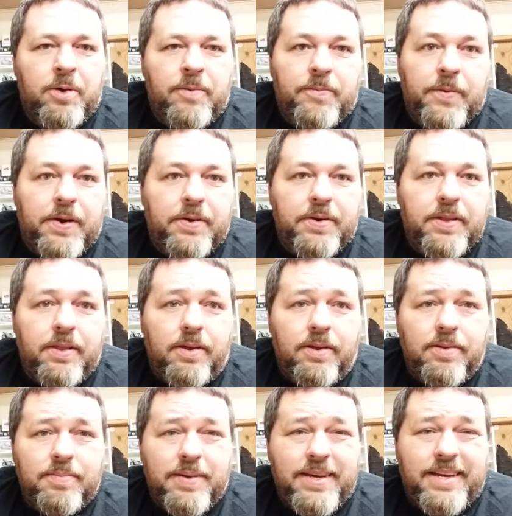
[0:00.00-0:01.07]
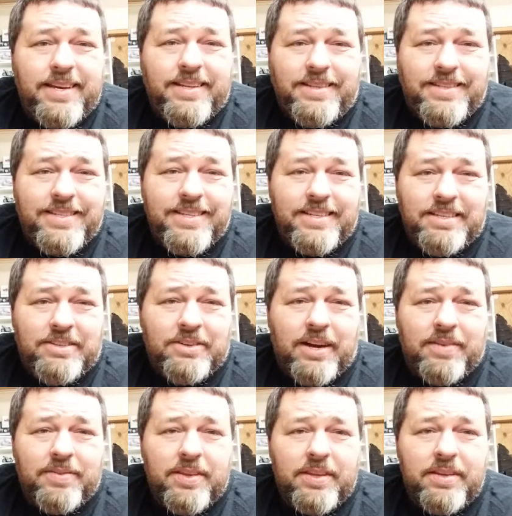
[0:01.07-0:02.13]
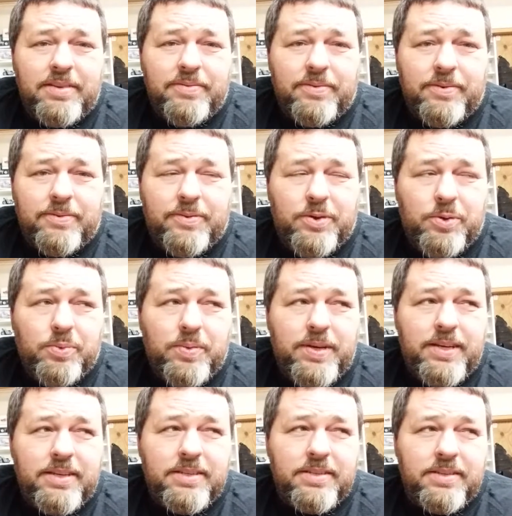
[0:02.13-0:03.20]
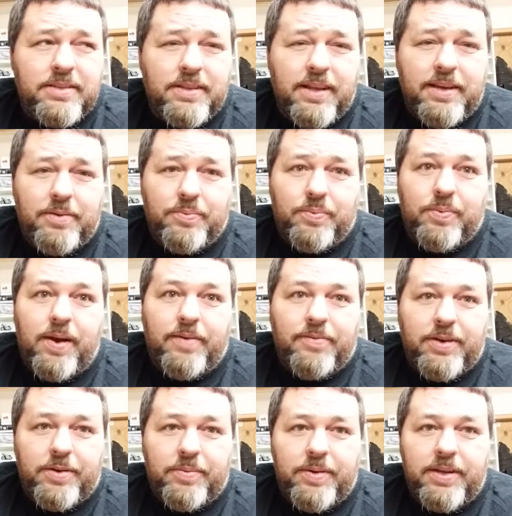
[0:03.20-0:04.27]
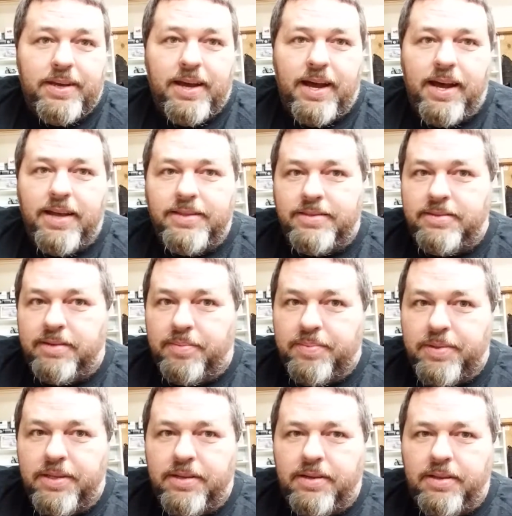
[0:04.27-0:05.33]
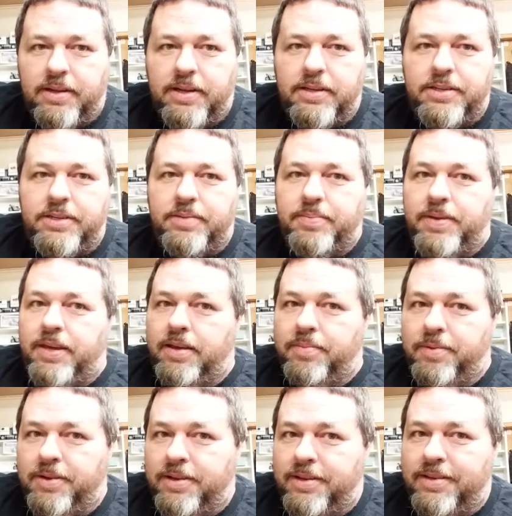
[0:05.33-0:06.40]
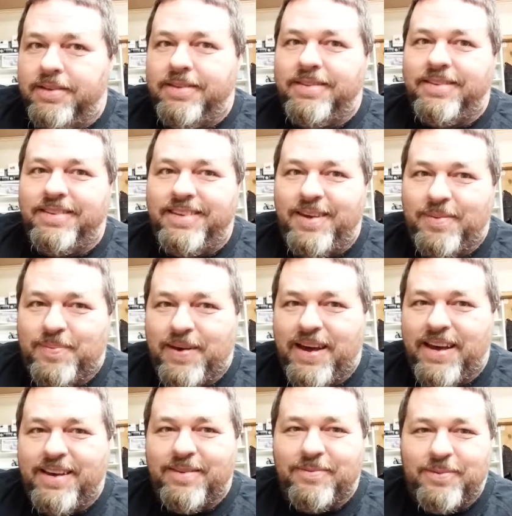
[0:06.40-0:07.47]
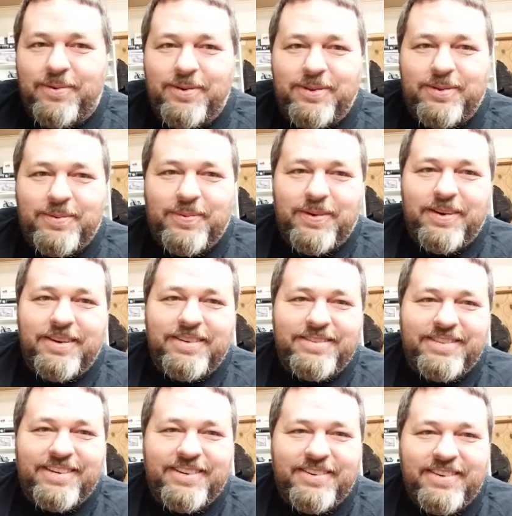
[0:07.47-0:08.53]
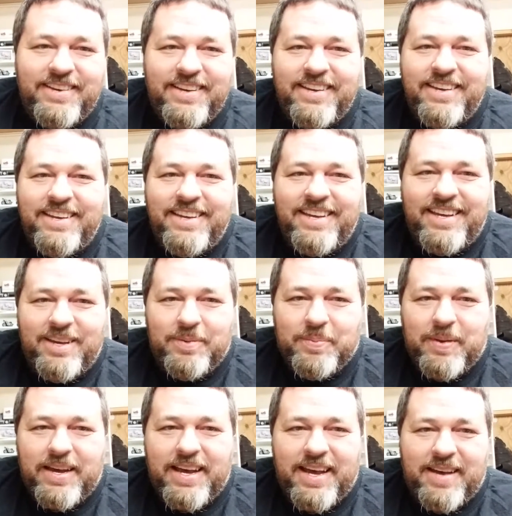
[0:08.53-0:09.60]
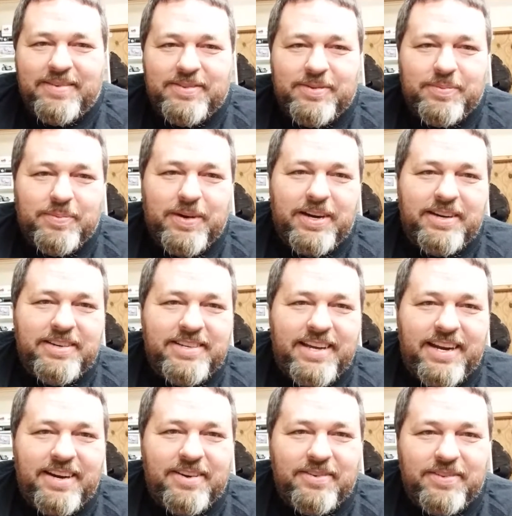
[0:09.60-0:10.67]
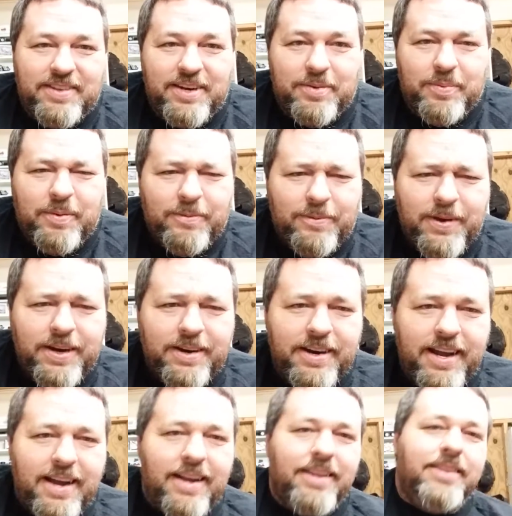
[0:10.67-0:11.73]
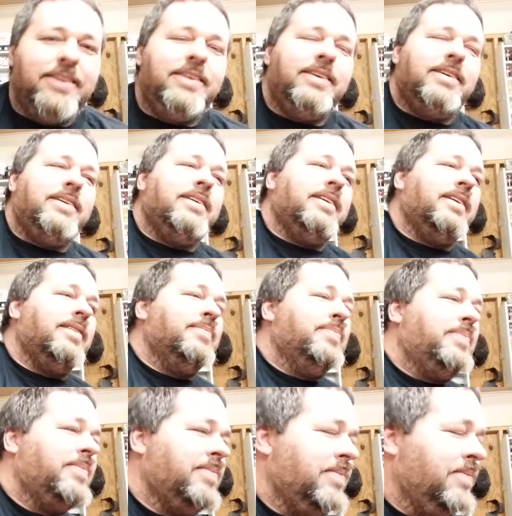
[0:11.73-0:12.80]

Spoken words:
very long, but he did drive the thing for a few weeks, like revving it really high, dumping the clutch to be able to get back and forth to work. So it might have some wear and tear on there. We'll figure it out. And